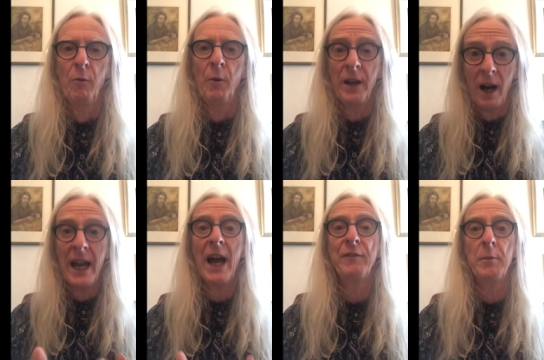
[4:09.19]
When I
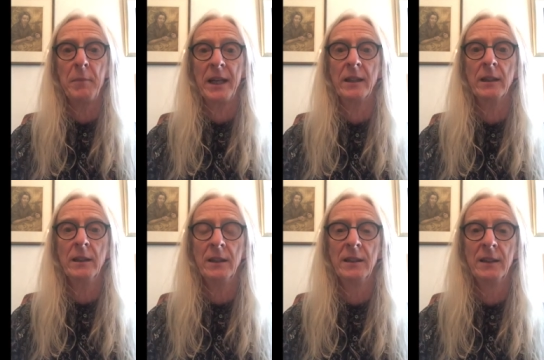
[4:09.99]
have a
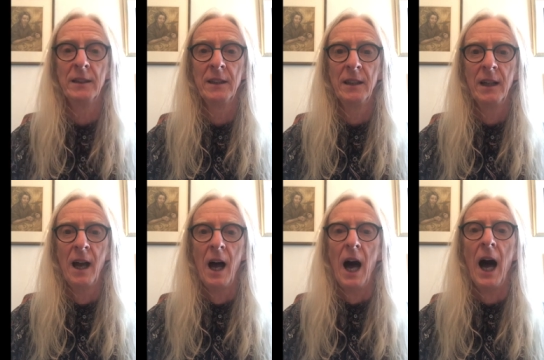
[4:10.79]
meal,
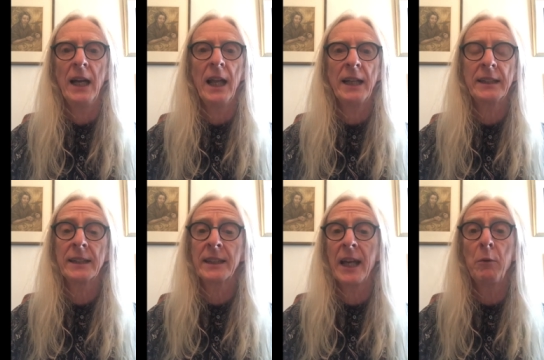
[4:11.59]
I like to
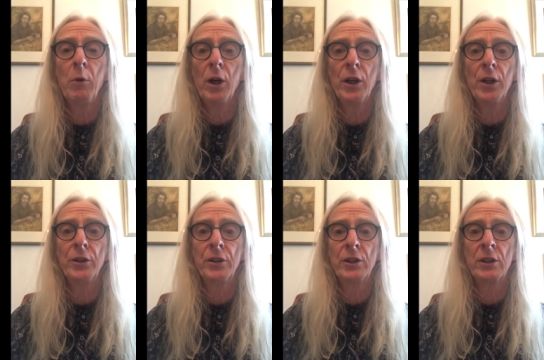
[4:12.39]
say
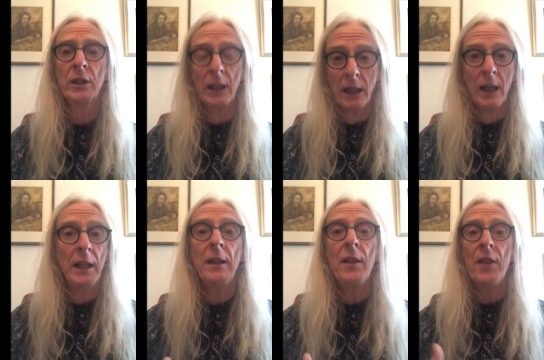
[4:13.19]
words
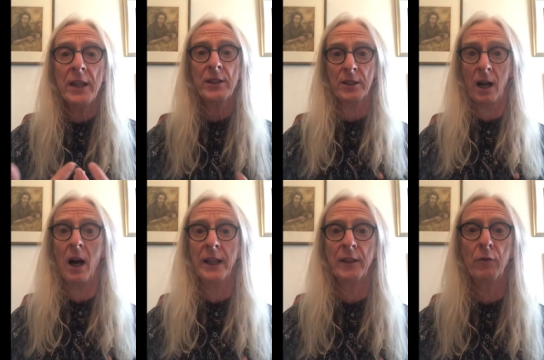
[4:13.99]
in this
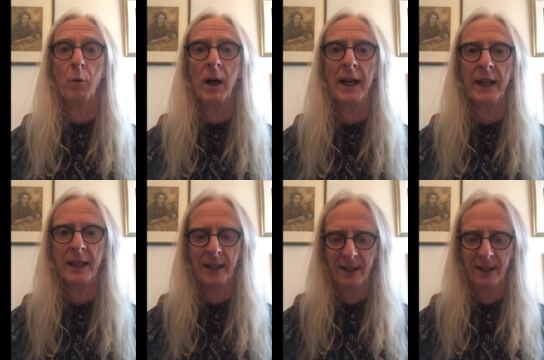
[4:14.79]
kind of way.